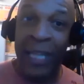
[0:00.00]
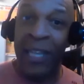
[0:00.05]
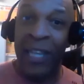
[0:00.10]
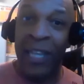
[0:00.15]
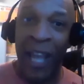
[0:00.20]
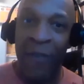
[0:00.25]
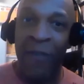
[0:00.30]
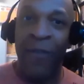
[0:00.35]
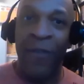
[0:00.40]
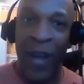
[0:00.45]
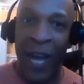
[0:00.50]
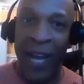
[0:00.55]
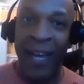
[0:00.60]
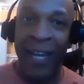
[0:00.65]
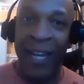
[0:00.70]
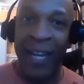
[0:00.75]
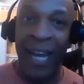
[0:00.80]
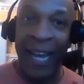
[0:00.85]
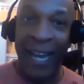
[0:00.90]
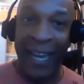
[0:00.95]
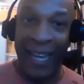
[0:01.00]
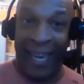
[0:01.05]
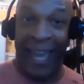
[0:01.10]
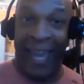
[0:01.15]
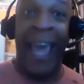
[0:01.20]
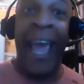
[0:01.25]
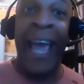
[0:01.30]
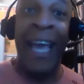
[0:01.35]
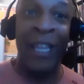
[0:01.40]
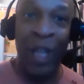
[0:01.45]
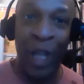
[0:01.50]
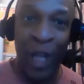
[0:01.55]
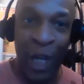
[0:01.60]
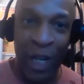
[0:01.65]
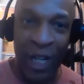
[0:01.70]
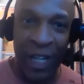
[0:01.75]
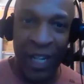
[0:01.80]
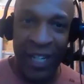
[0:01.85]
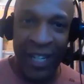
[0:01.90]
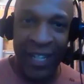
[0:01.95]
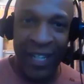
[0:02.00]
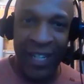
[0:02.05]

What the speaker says: love can look.